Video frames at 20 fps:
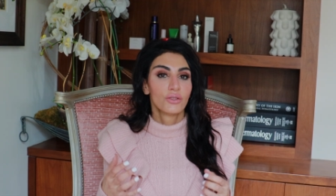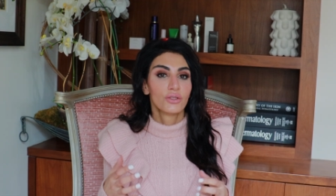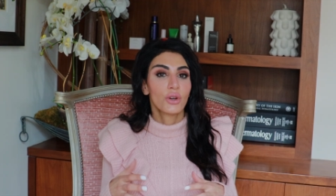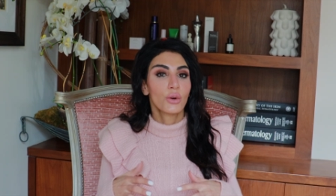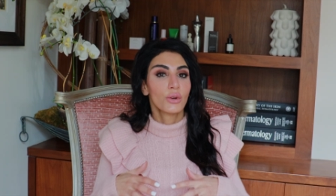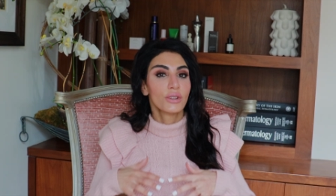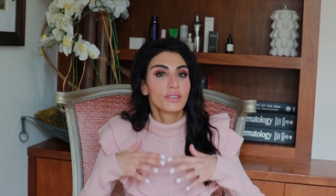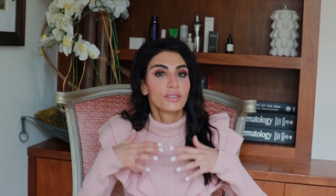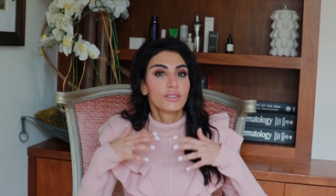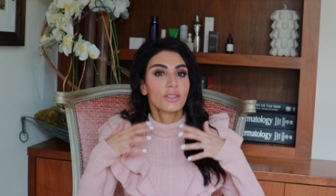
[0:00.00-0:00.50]

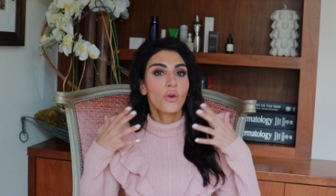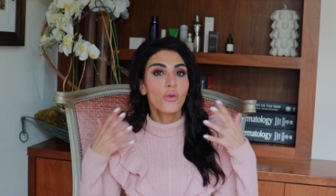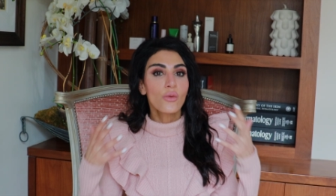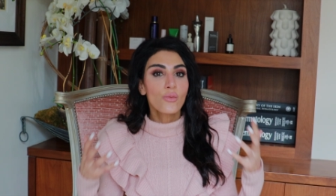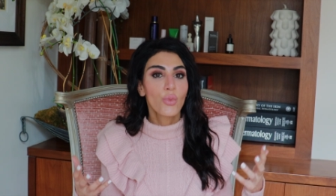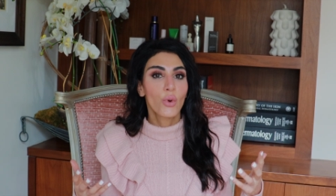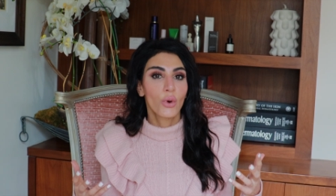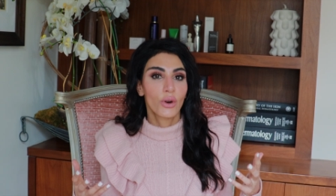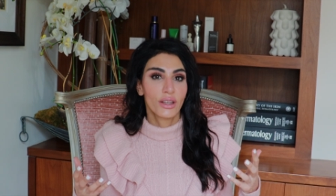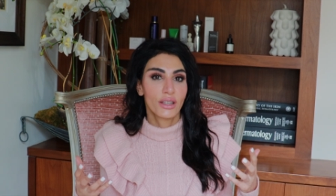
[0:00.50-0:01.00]
So it's so
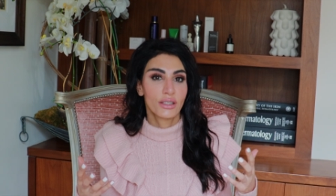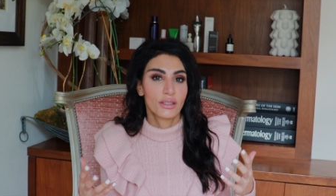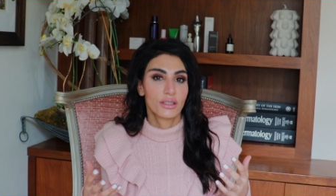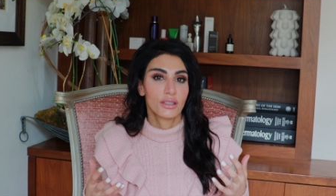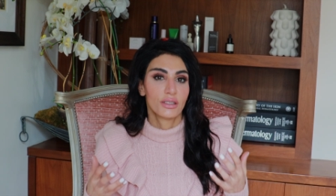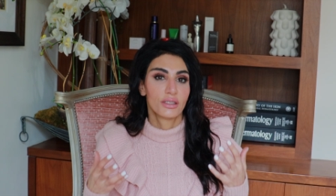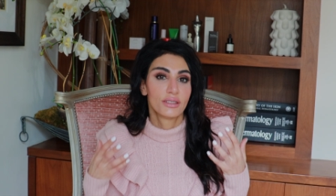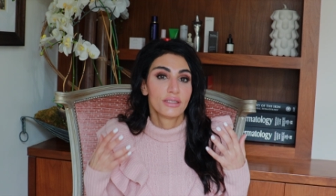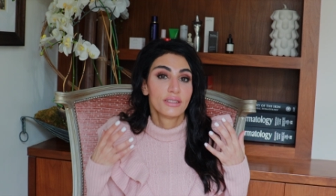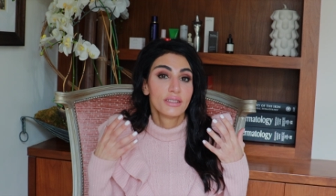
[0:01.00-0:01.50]
important
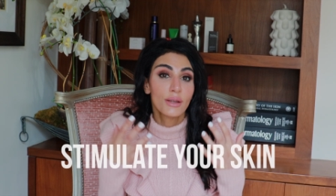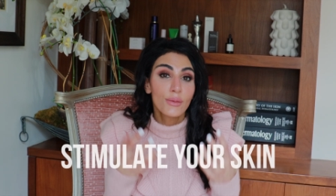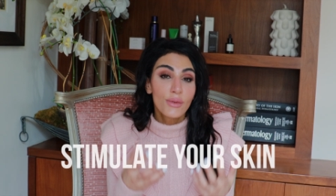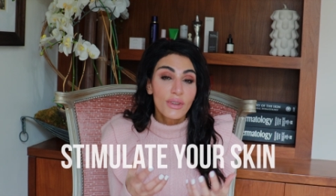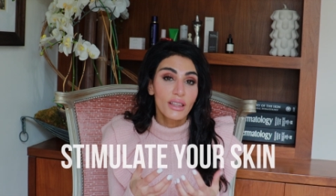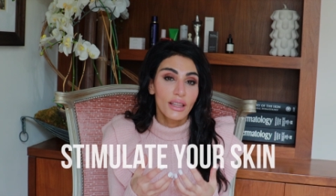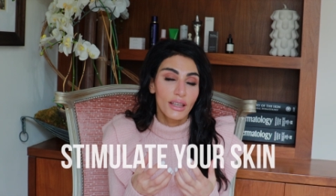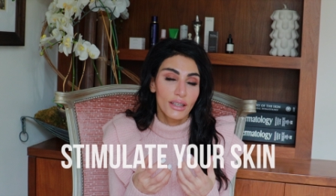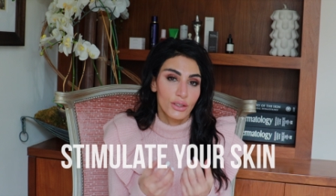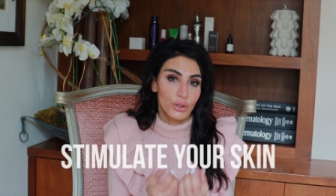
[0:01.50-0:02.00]
to
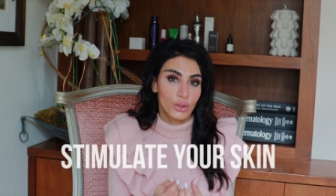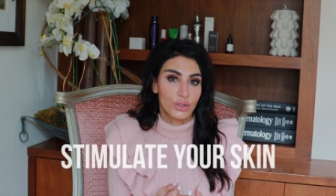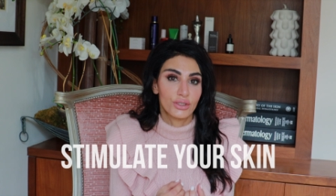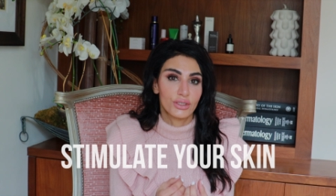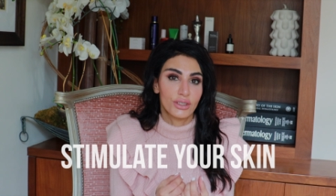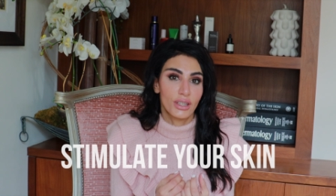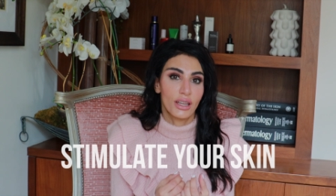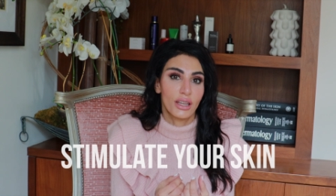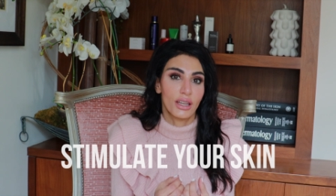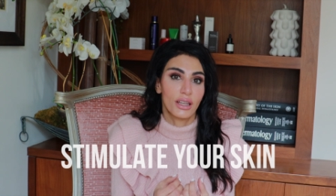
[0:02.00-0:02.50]
stimulate your
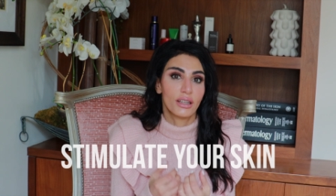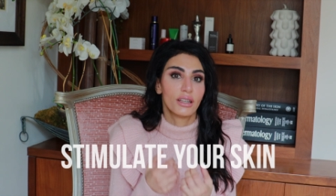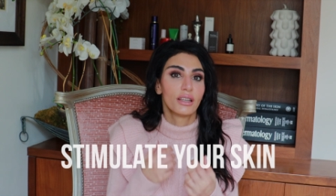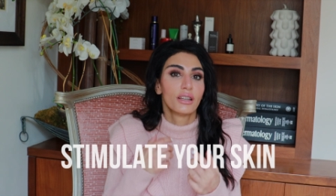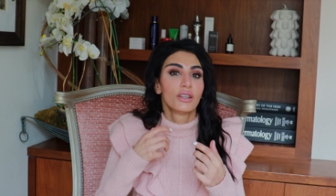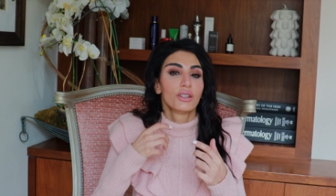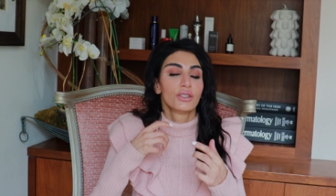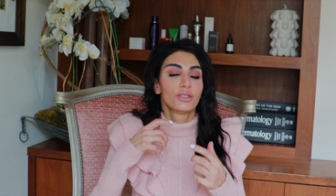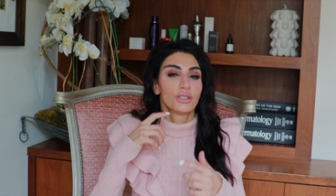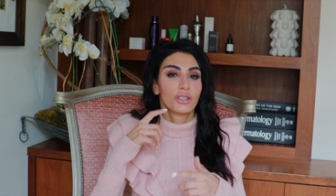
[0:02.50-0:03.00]
skin
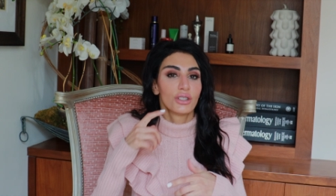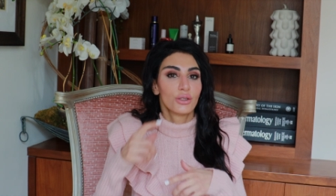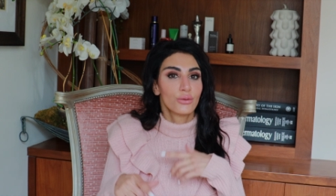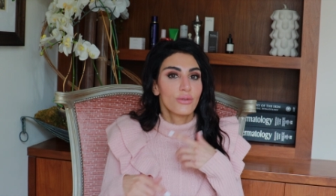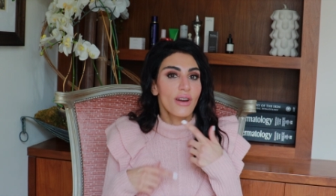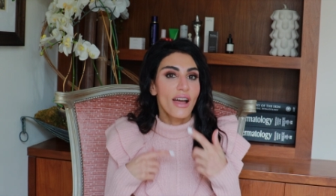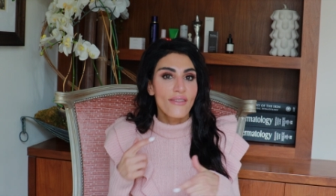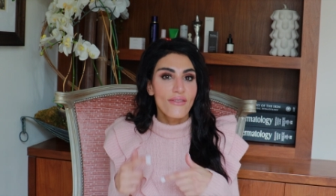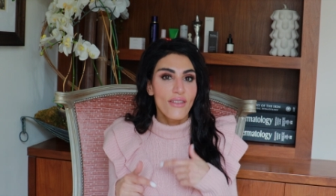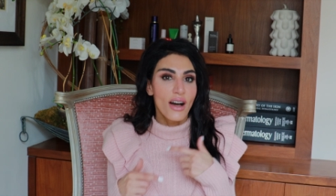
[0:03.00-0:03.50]
to
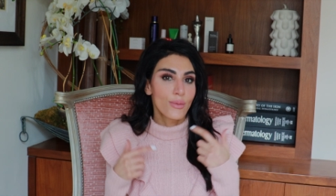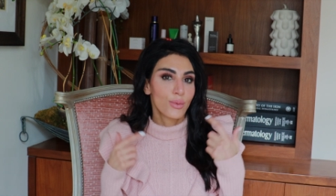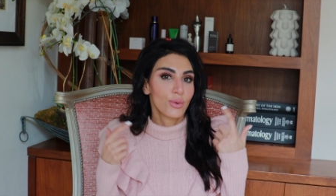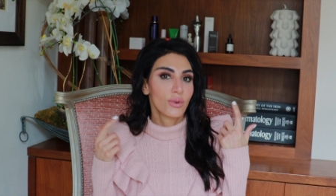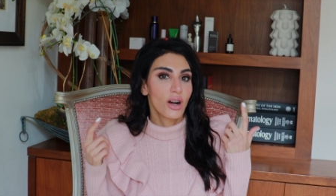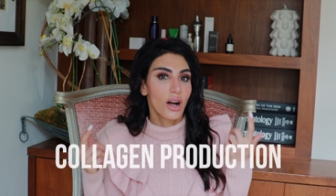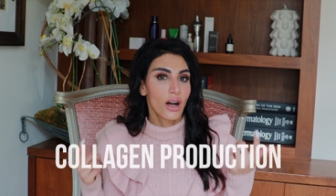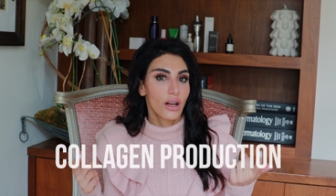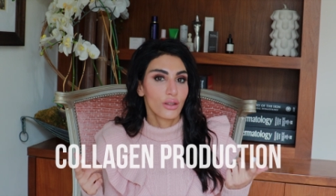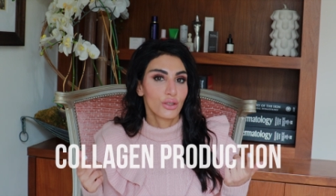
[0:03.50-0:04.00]
rev
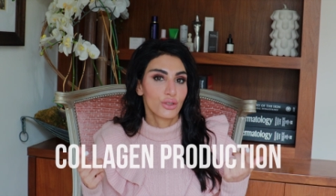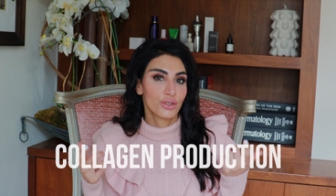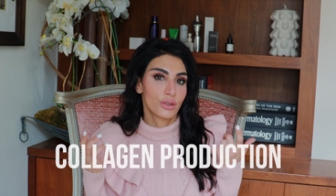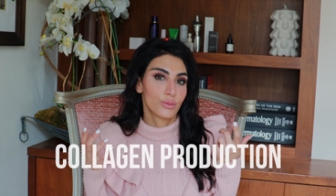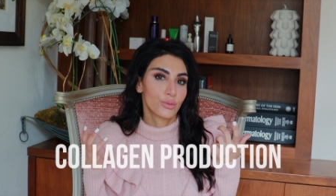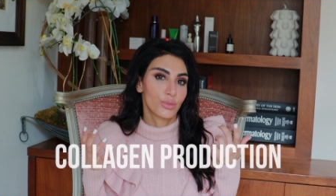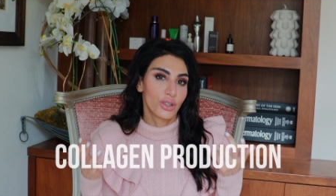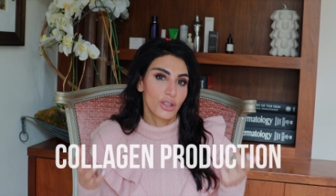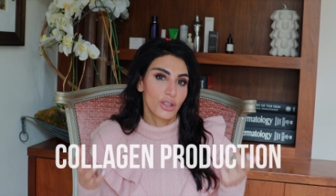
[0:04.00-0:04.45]
up collagen